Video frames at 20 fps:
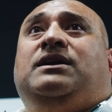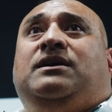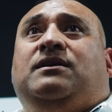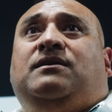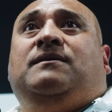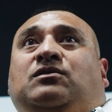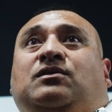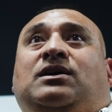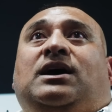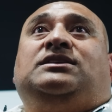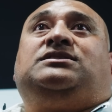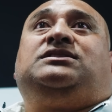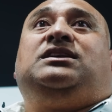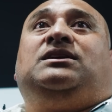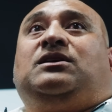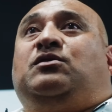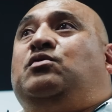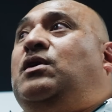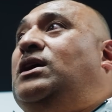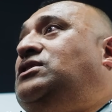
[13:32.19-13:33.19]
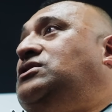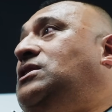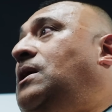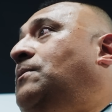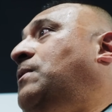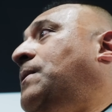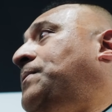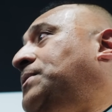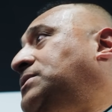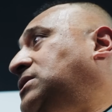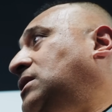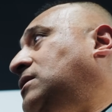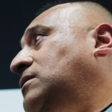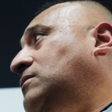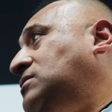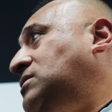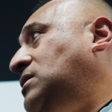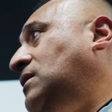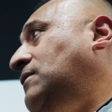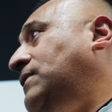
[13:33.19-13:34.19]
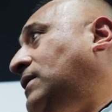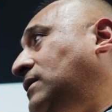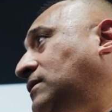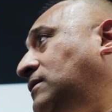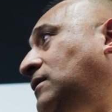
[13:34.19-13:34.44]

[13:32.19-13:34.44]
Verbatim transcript: here, you guys did a great job representing yourself out